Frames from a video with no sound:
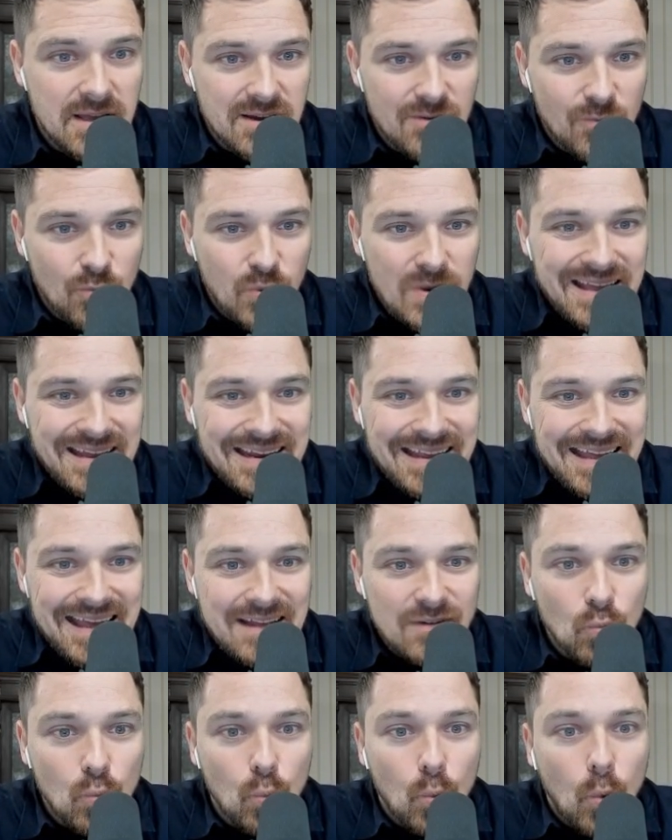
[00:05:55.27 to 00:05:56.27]
we're going to
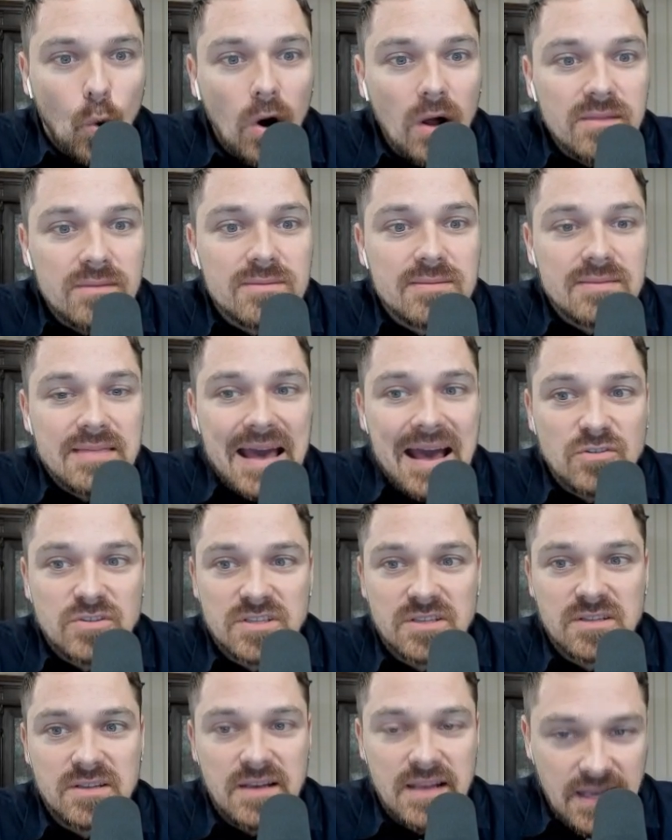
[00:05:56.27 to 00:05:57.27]
get
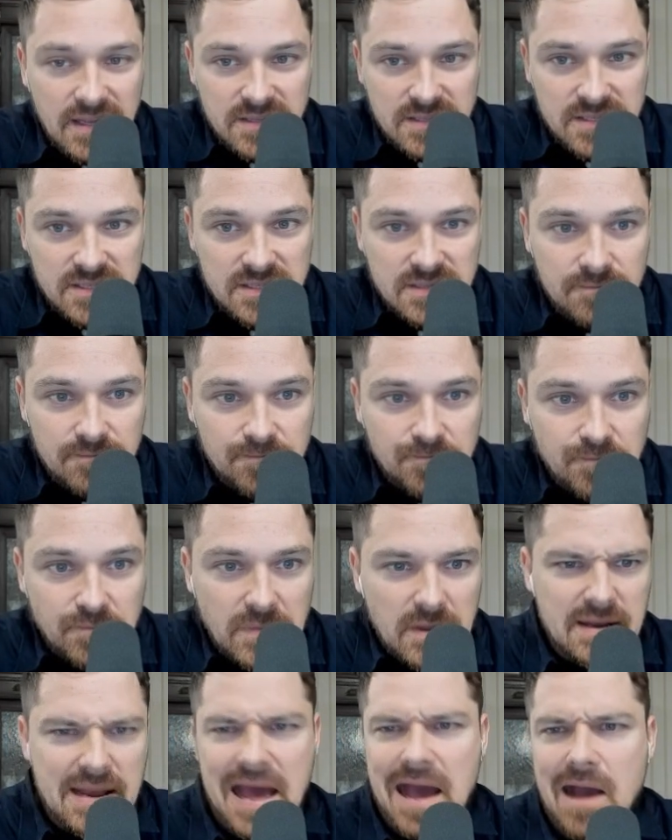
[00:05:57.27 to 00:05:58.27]
1,000 leads.
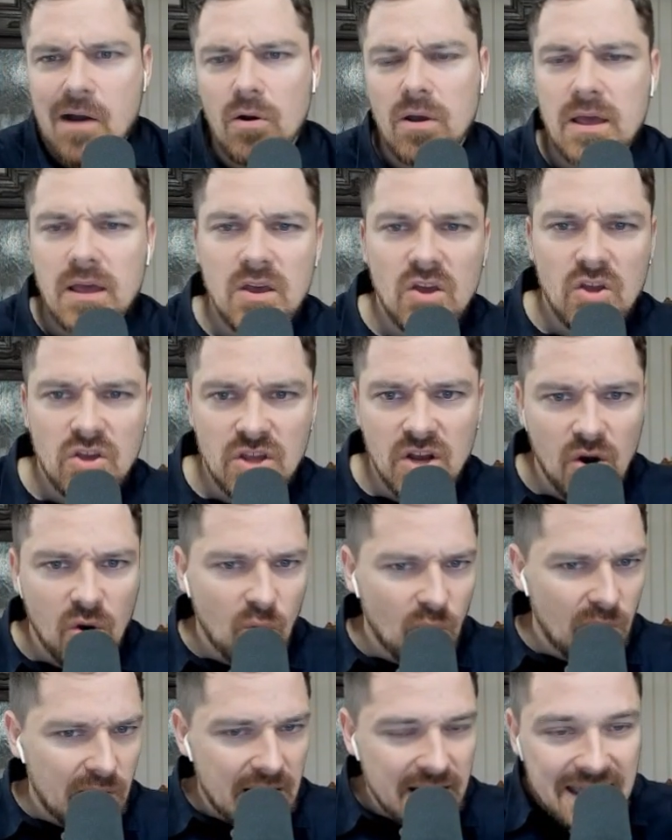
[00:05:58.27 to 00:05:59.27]
Now,
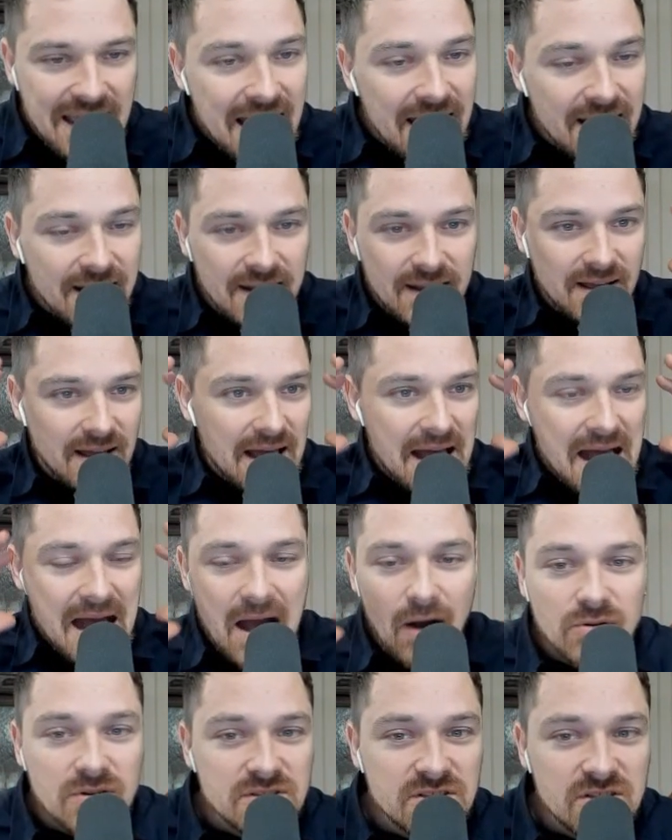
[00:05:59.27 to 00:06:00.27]
again,
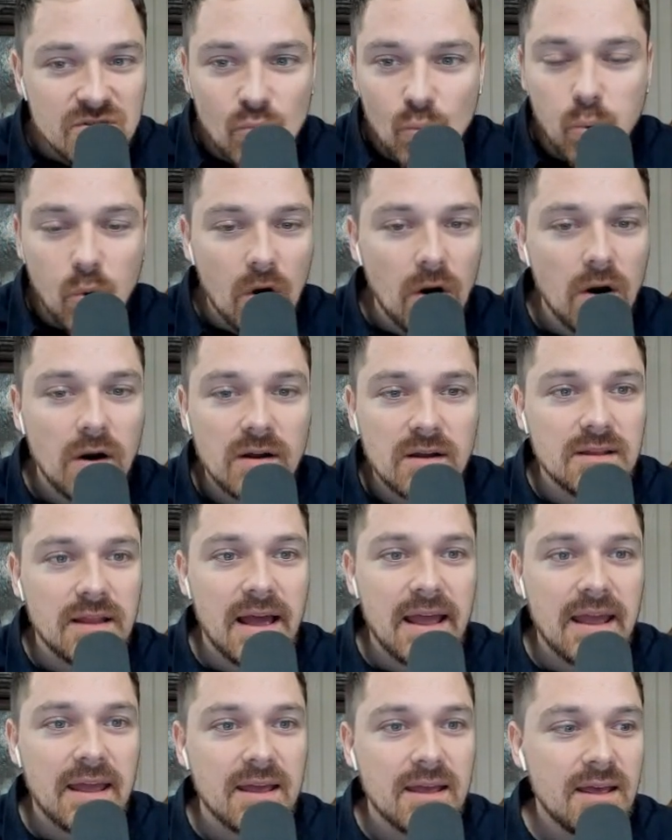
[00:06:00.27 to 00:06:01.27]
how does it work?
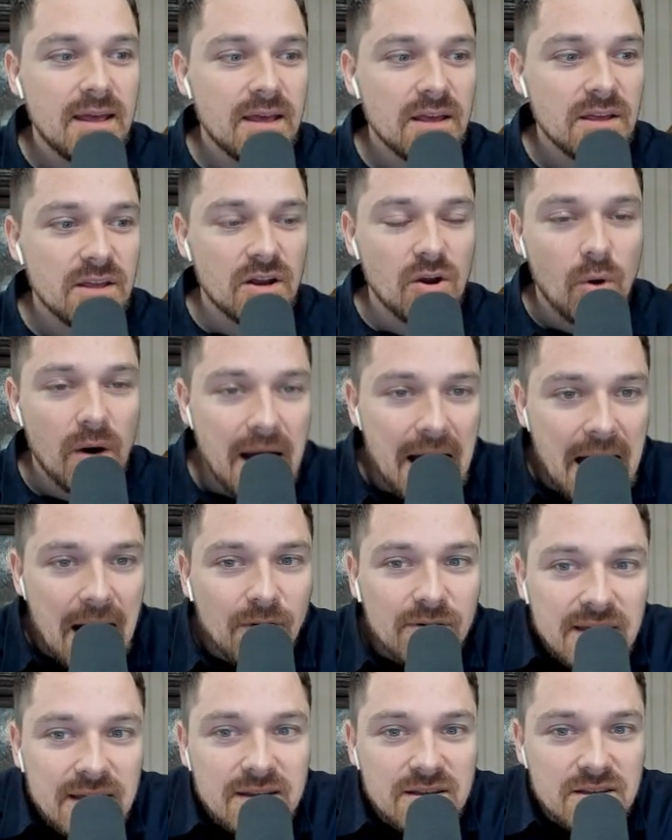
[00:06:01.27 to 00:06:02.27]
Like, how
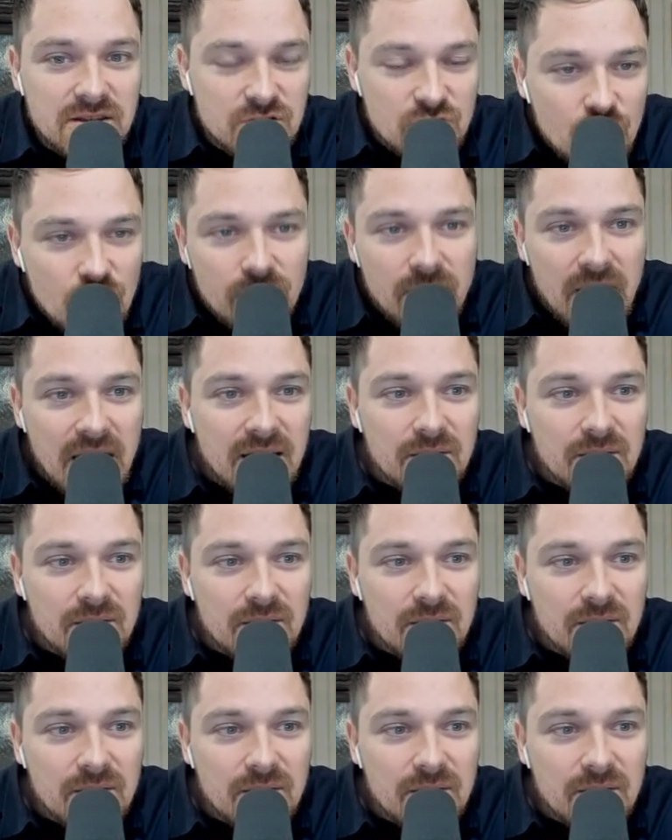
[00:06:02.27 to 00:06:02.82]
can you make